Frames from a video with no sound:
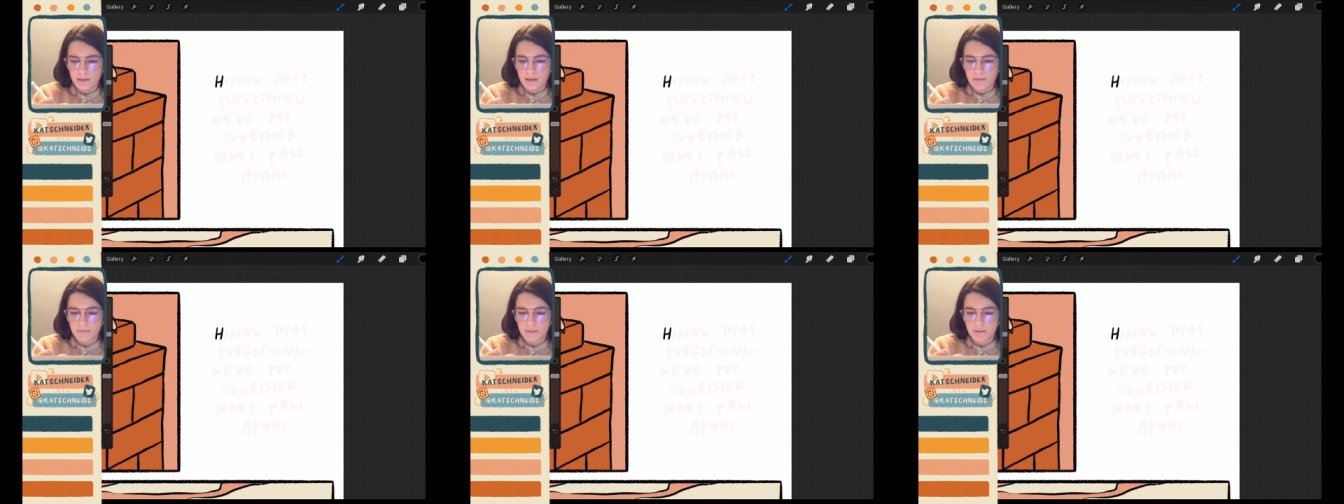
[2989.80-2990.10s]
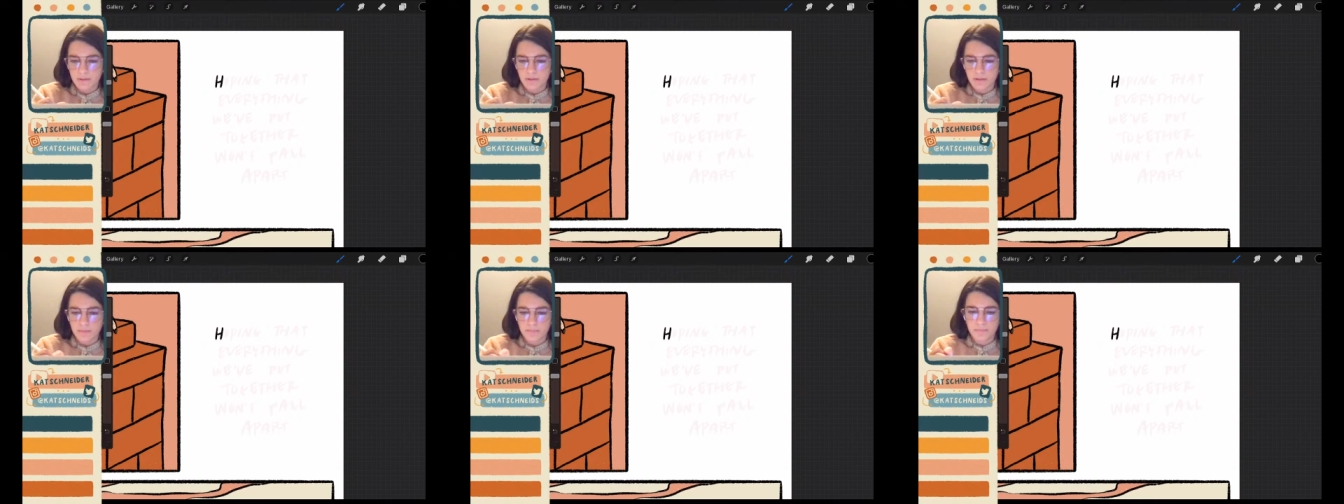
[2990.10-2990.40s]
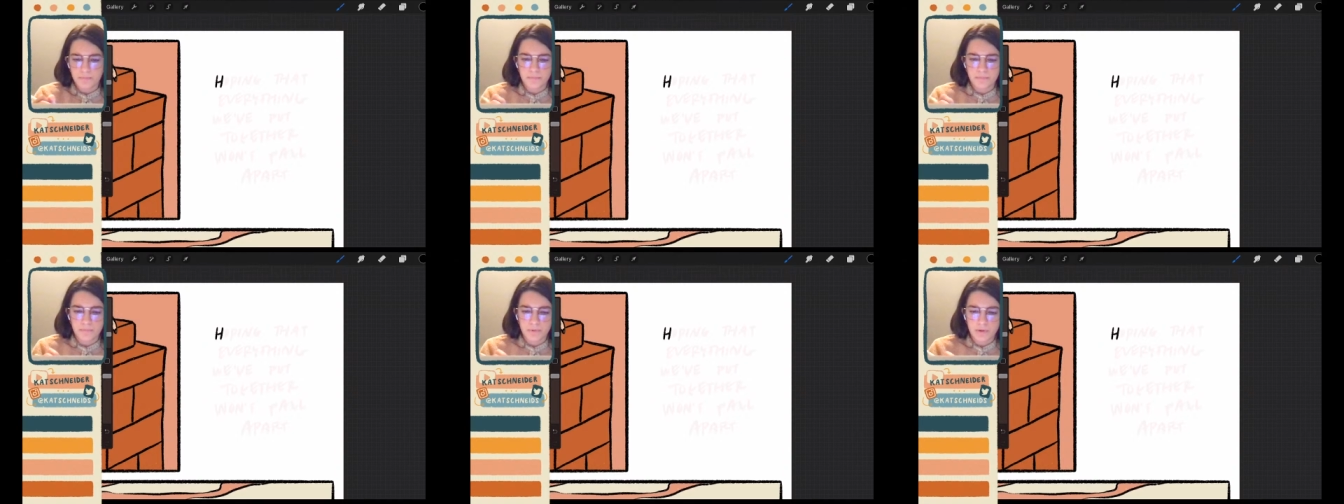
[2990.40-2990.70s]
I'd have to like
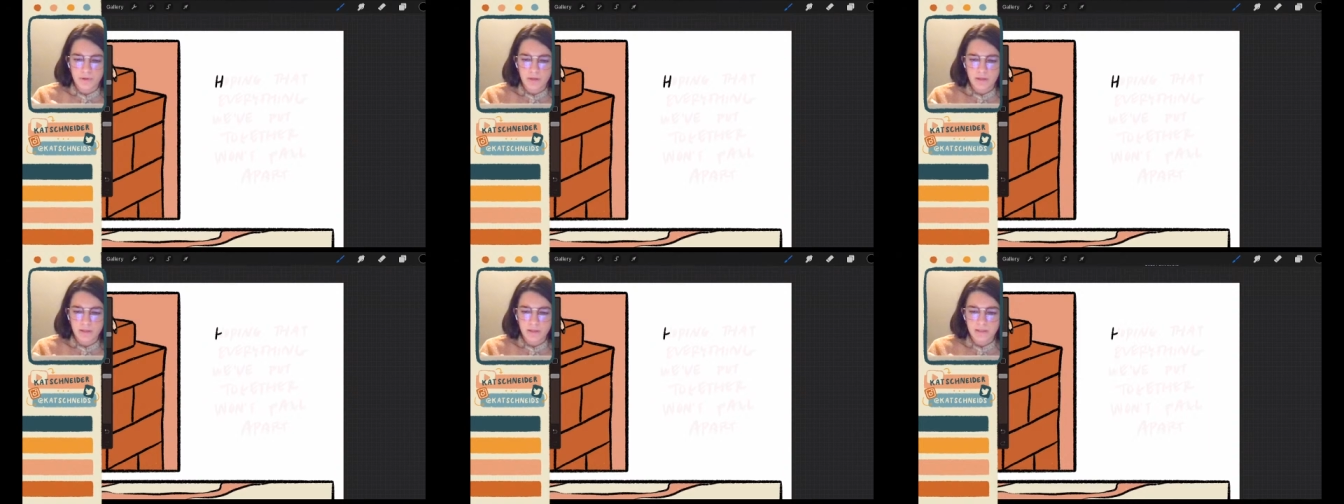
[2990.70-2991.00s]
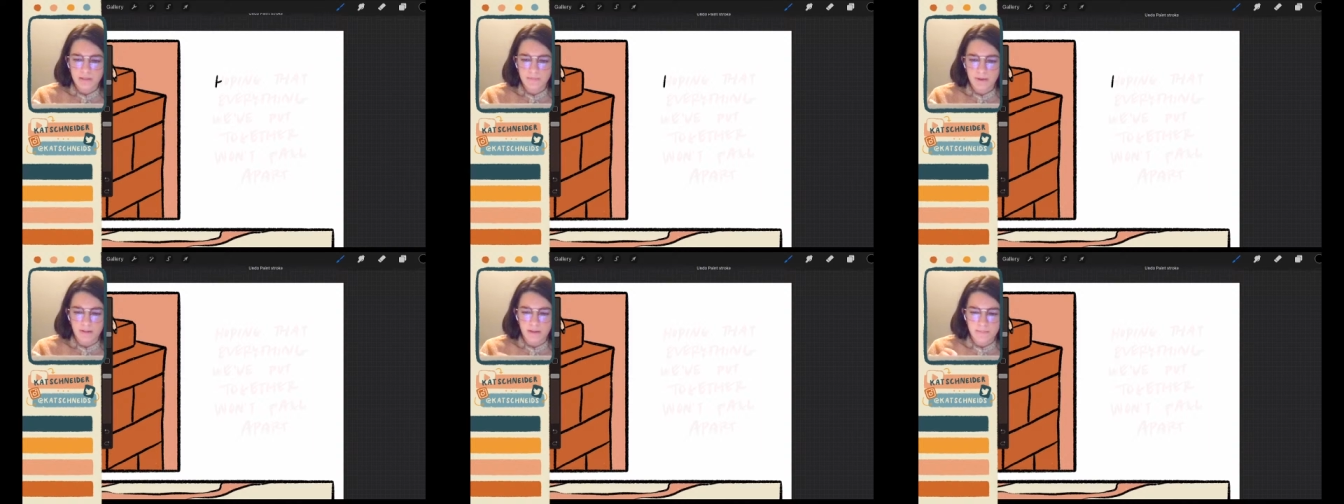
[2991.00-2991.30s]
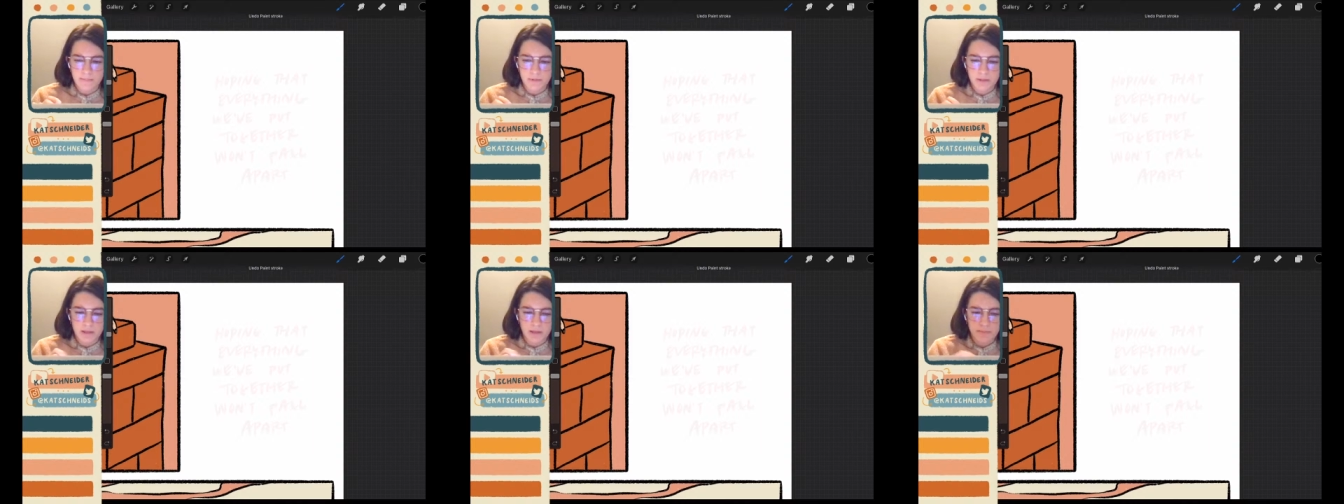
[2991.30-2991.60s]
put it onto my
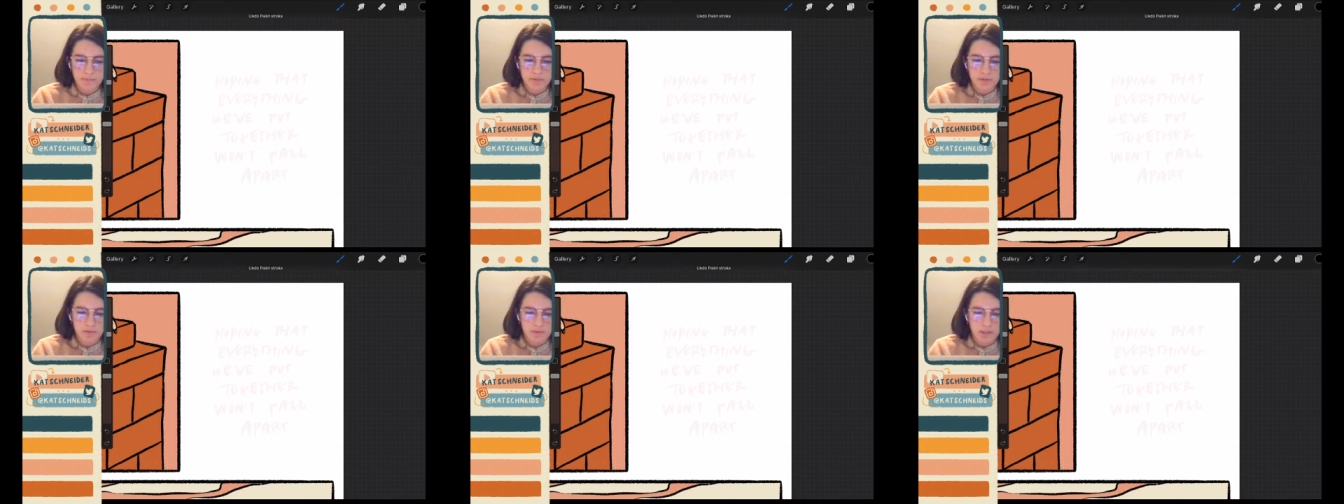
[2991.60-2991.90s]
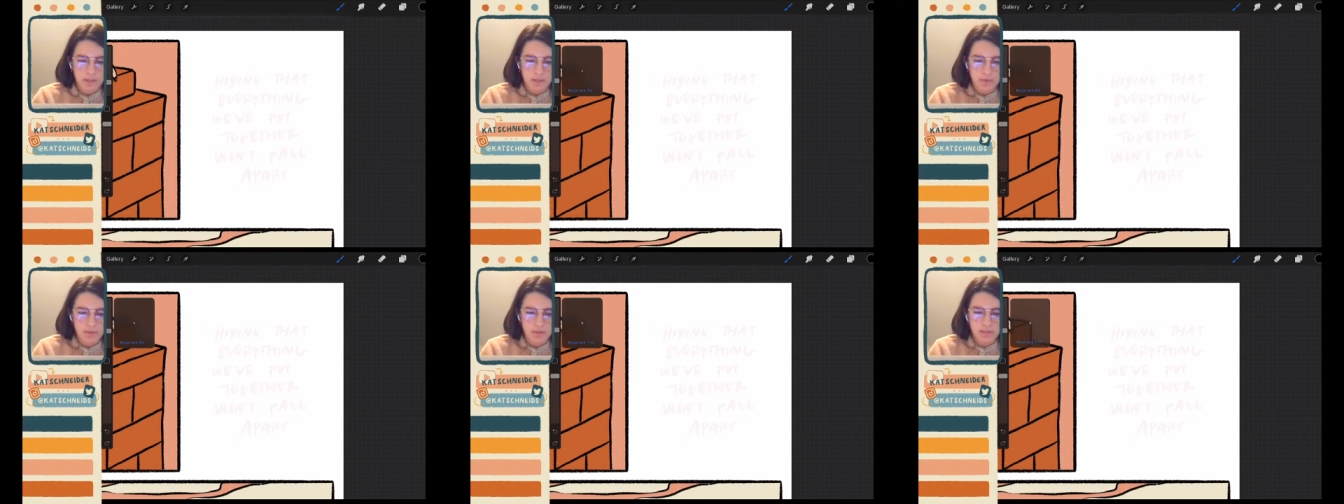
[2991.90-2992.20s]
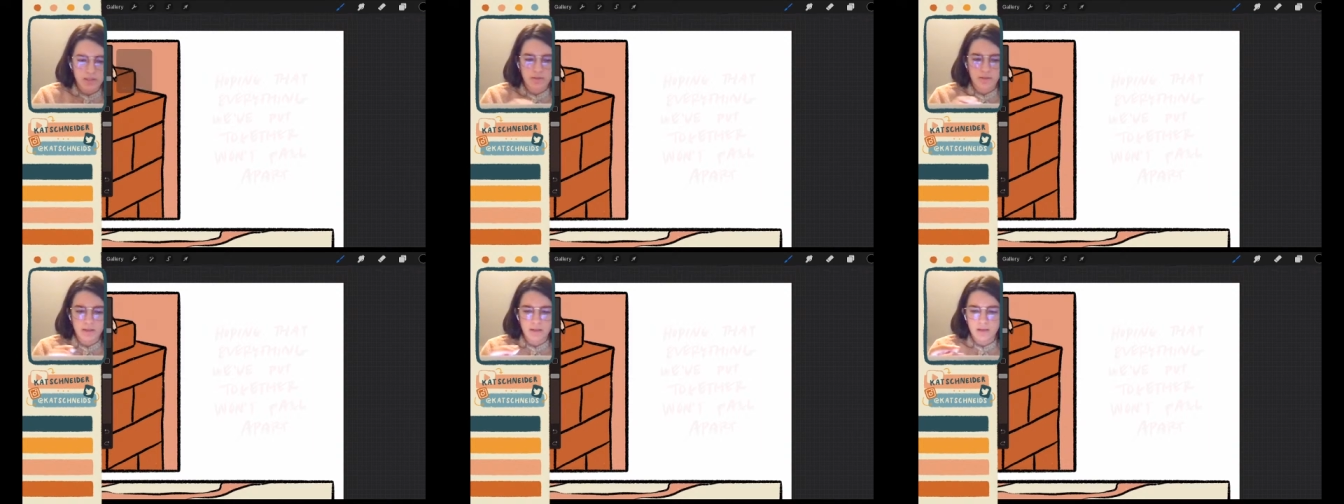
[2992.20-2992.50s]
laptop. So now I
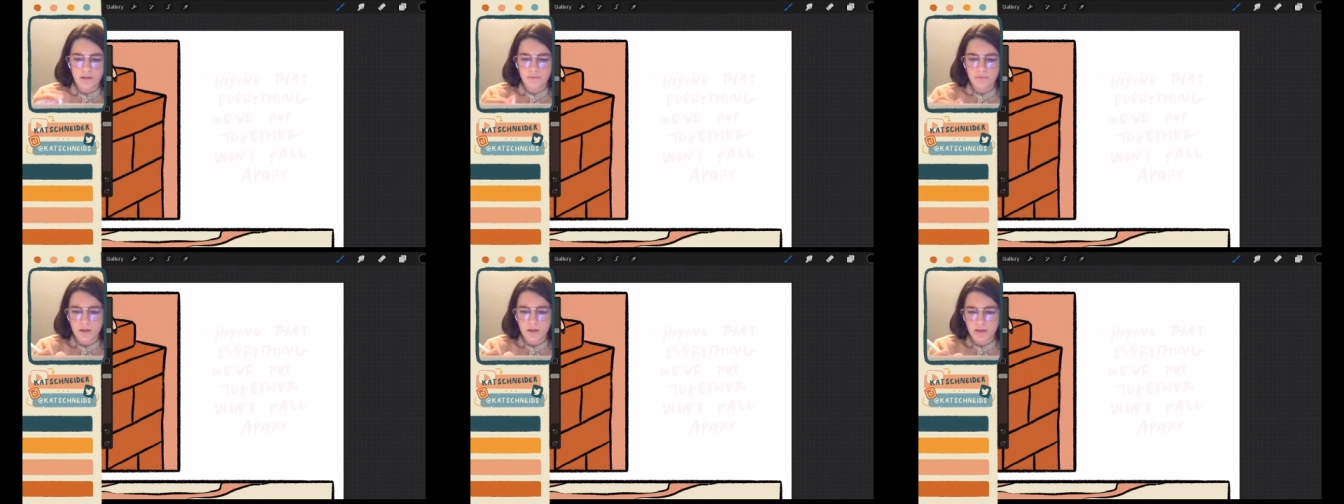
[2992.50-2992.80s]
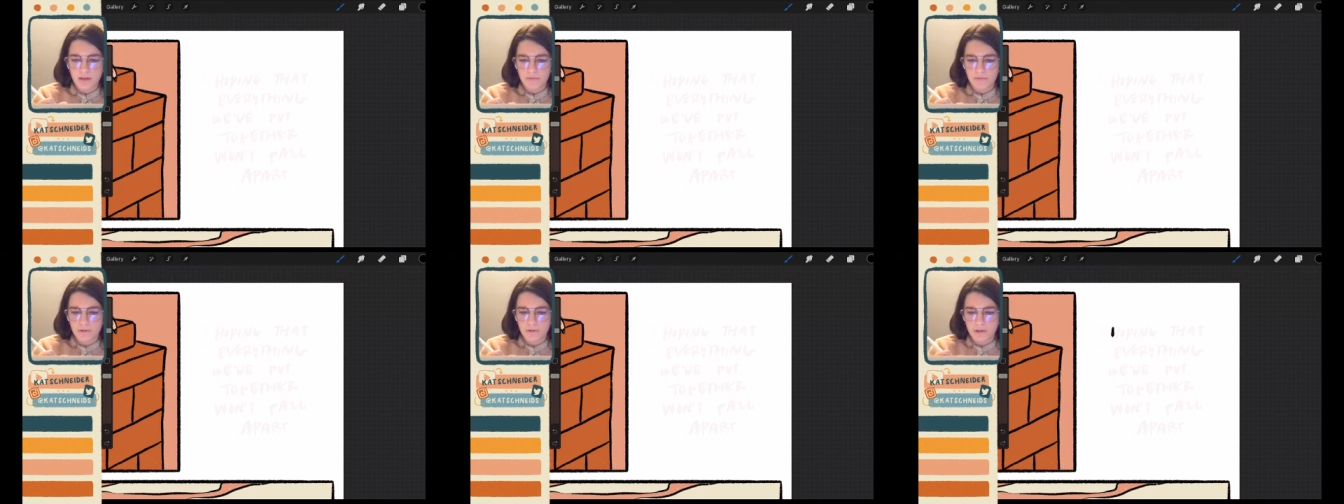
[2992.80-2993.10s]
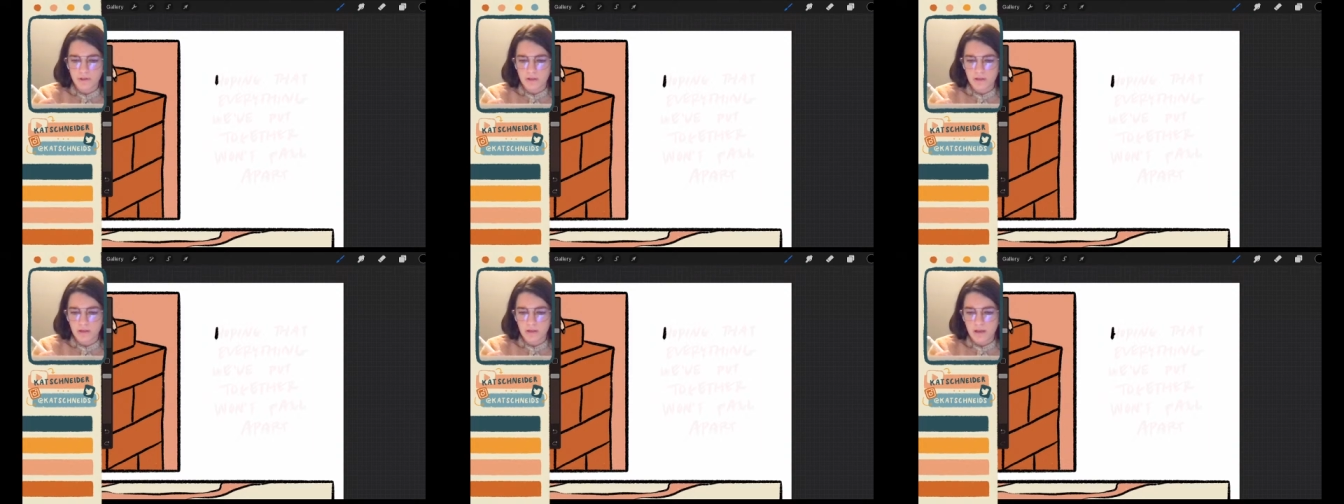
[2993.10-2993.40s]
just handwrite
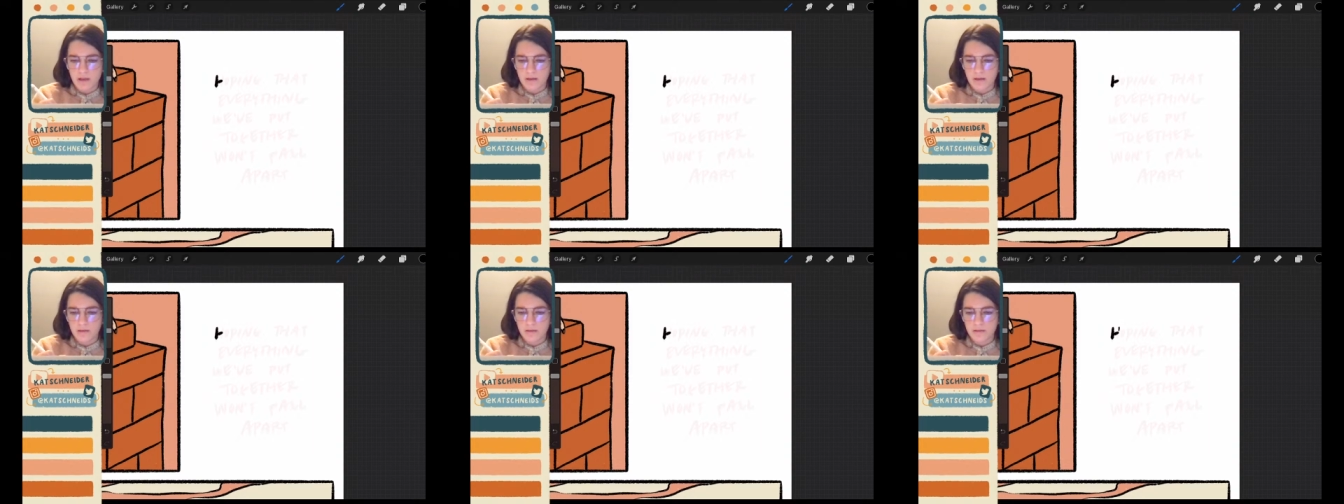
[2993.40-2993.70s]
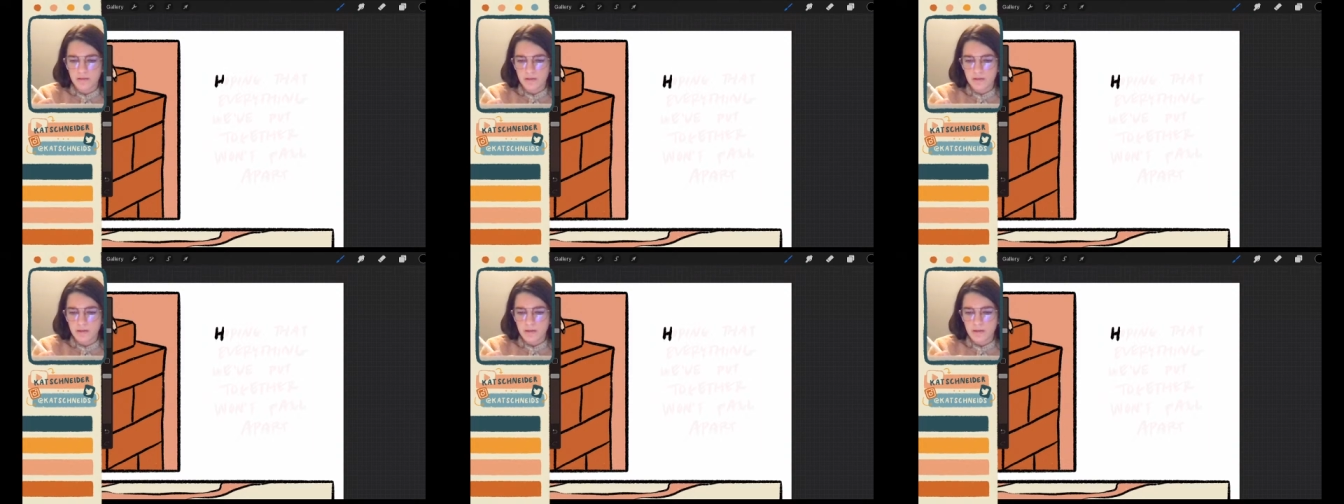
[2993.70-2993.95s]
everything again.